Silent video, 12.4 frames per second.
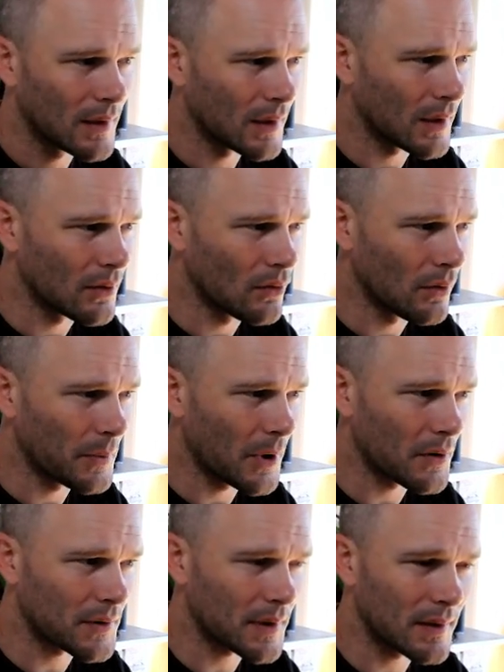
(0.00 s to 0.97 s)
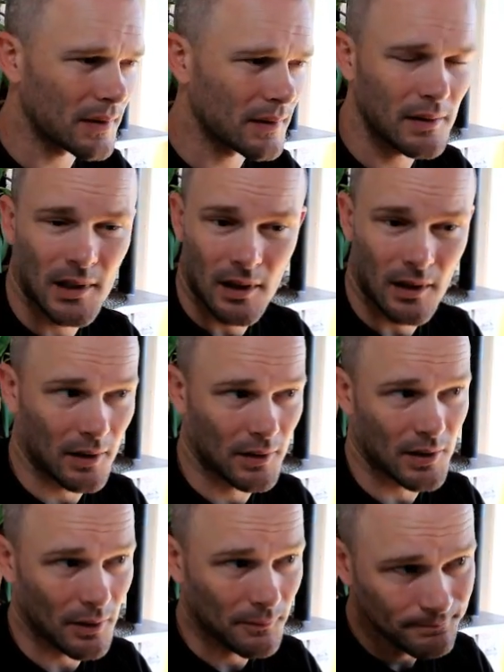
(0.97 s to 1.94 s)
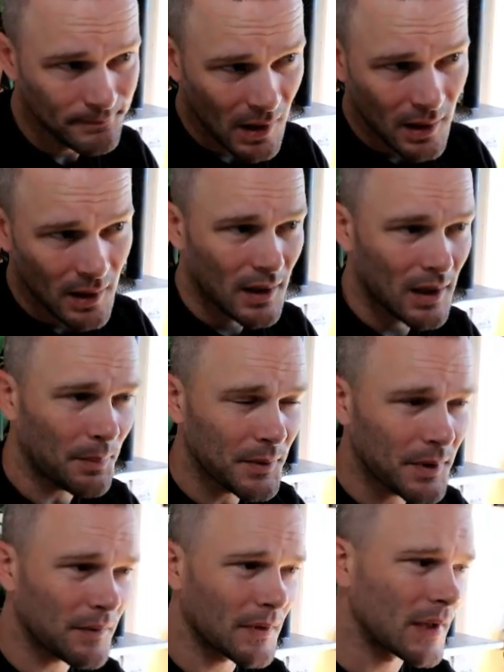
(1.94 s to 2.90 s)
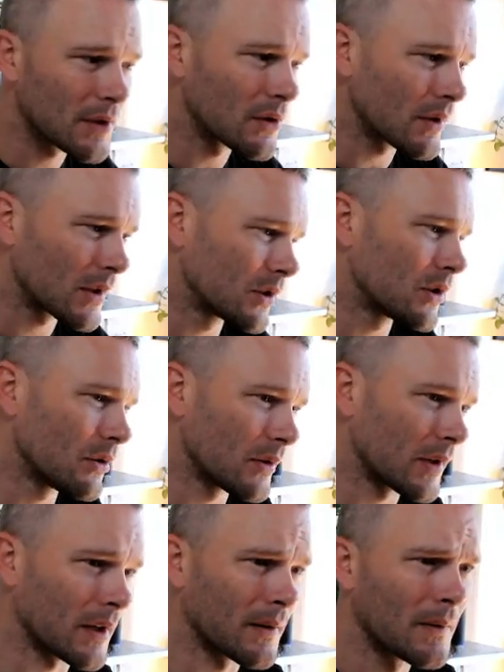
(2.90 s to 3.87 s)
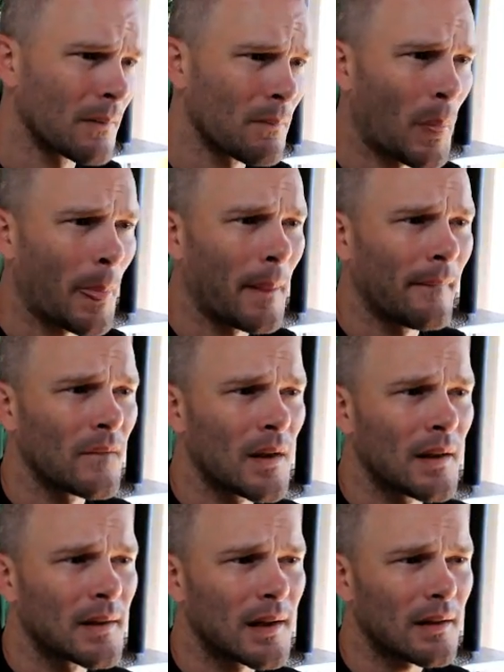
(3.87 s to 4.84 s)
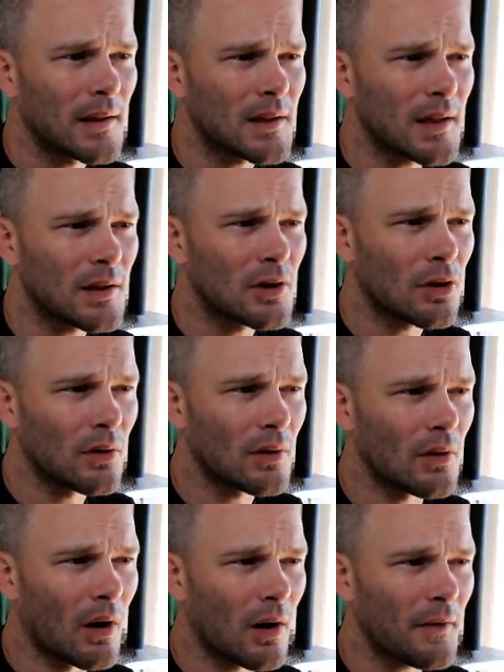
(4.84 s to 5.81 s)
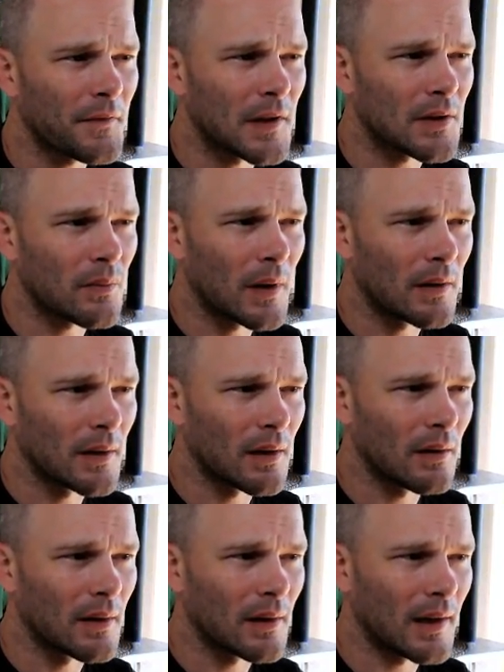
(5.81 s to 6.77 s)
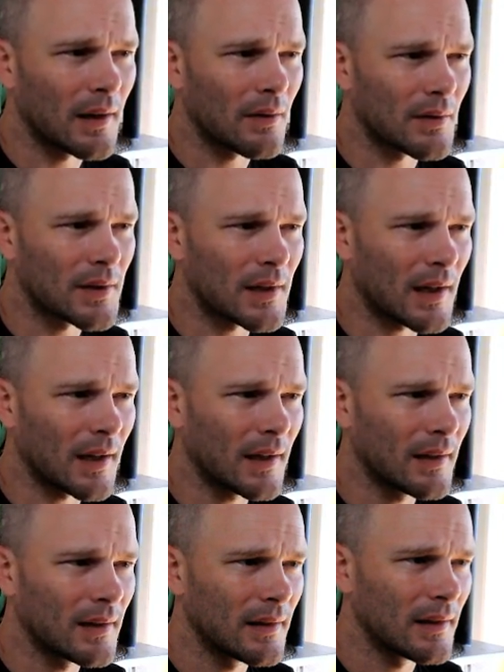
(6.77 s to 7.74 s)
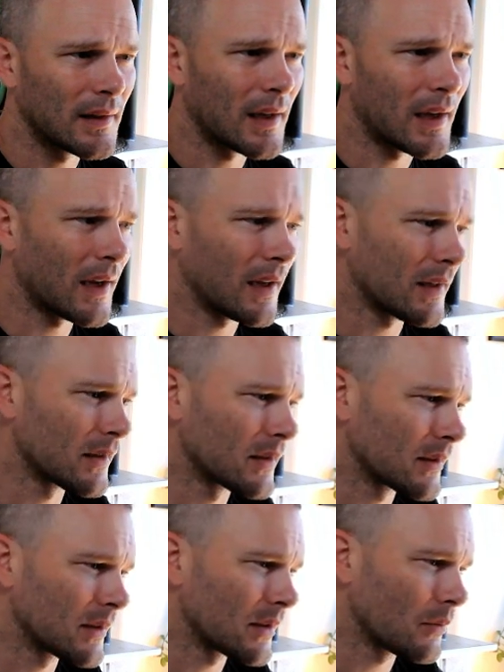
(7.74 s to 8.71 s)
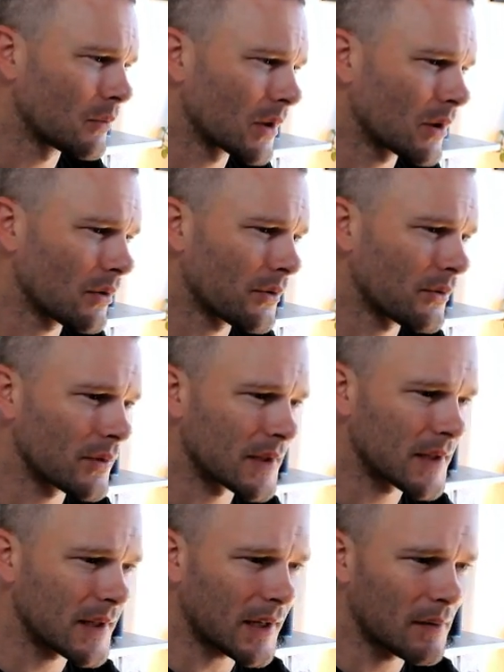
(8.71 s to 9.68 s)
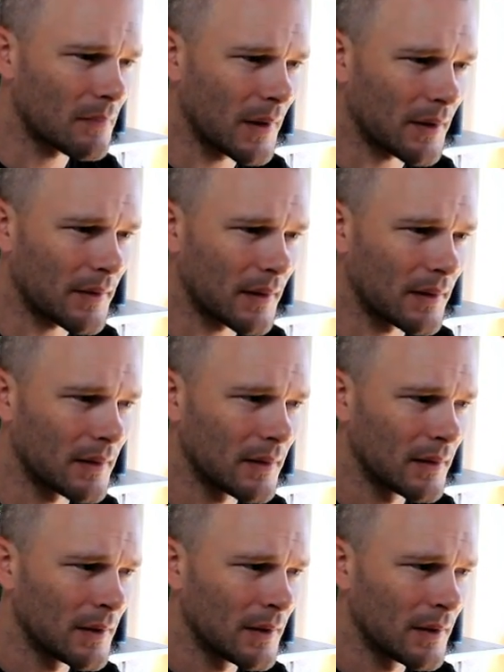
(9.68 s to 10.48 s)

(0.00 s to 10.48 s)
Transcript: newel post here. So a couple different things you can do here. Now let's just turn off this railing on either side, and I want to go through a second method,